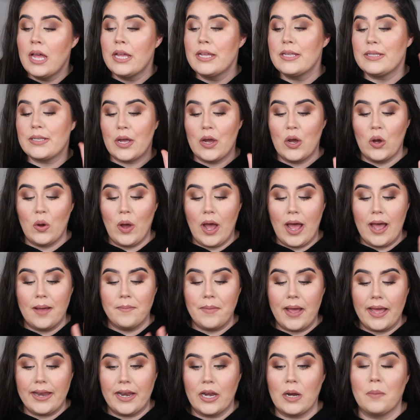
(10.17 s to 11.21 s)
So
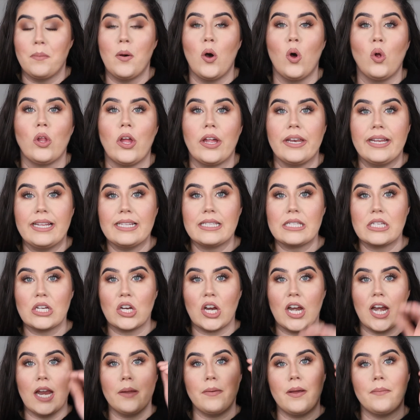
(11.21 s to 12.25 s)
I done a poll on
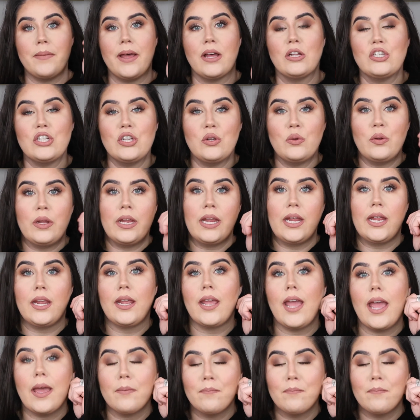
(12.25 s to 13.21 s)
Instagram about doing